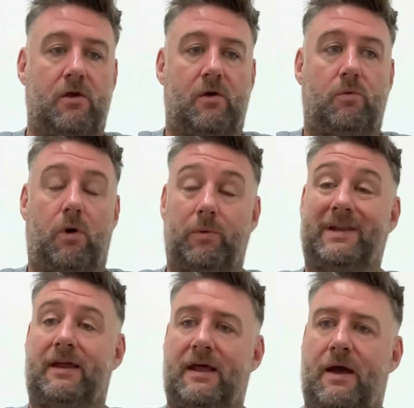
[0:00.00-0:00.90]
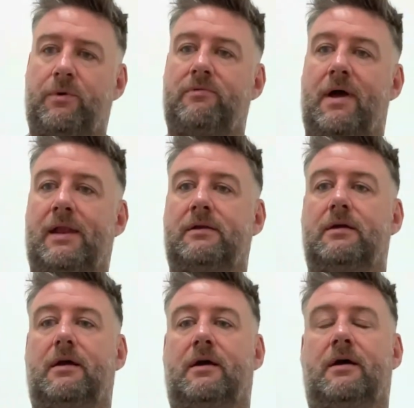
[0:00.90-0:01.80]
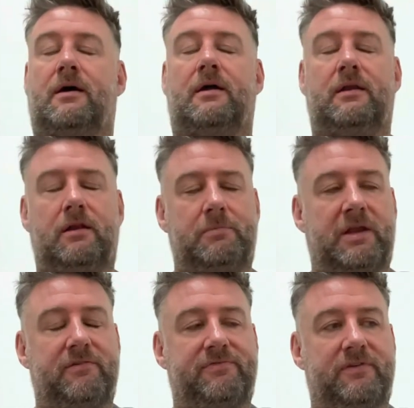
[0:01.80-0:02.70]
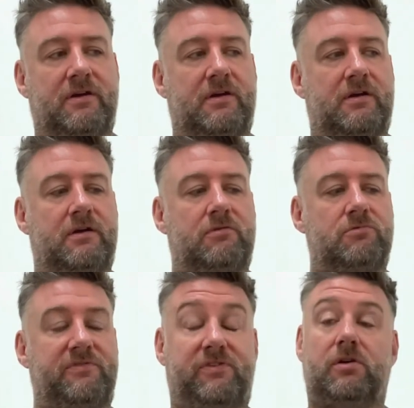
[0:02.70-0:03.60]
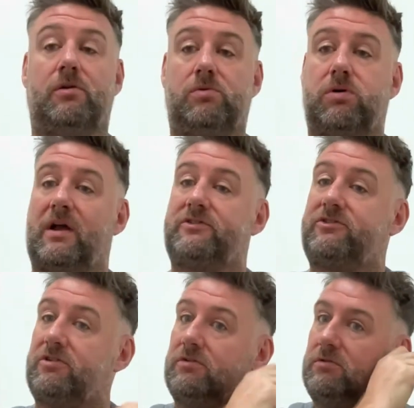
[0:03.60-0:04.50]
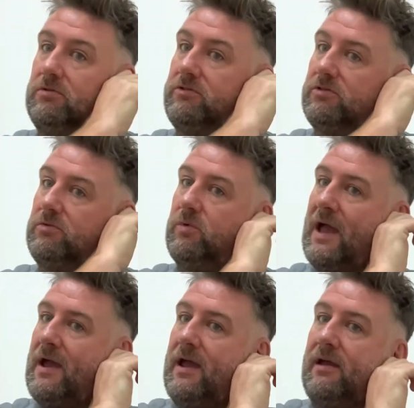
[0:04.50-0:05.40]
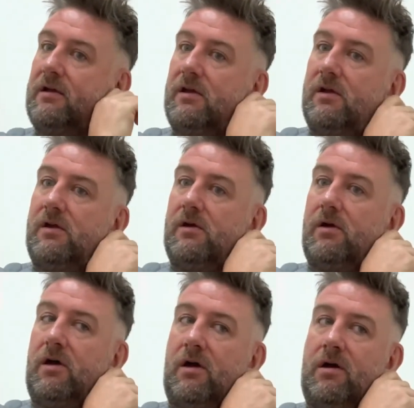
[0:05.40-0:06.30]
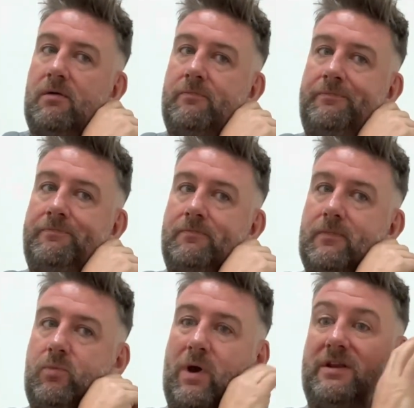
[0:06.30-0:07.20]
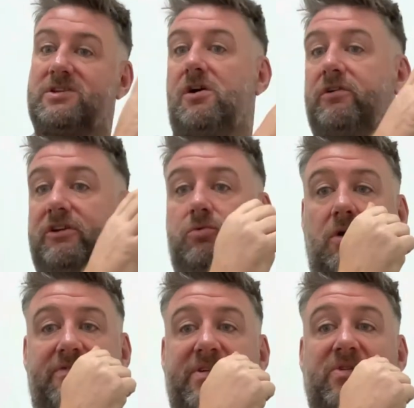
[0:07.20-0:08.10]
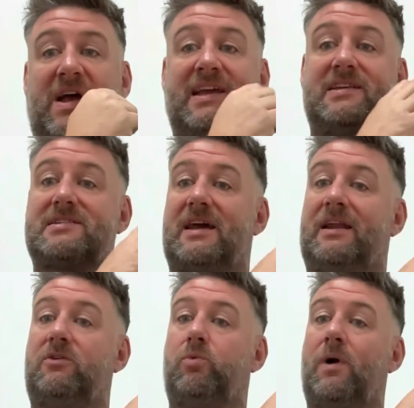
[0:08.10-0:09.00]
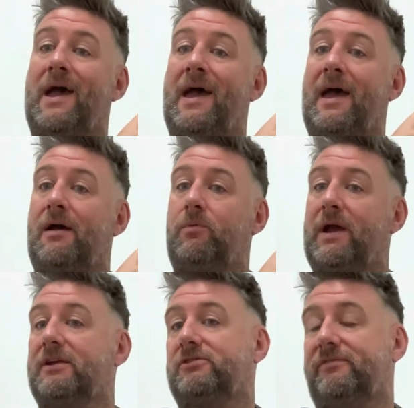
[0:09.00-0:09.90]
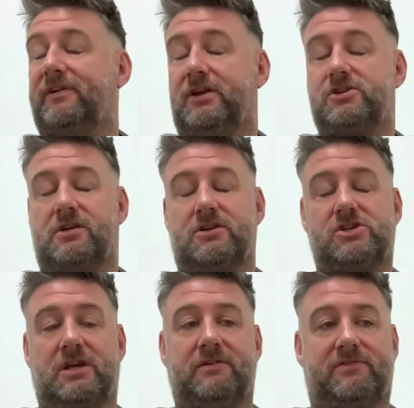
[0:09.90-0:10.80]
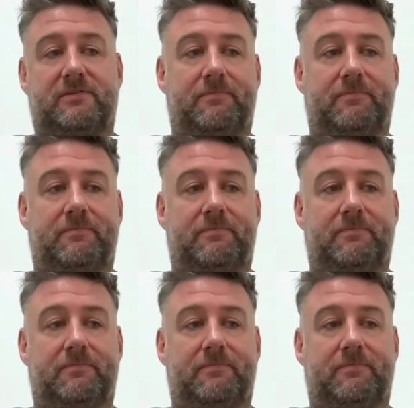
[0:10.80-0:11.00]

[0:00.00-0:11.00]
what we did, how we ran, a little bit of review as to where the targets were for the race and where we actually finished and achieved.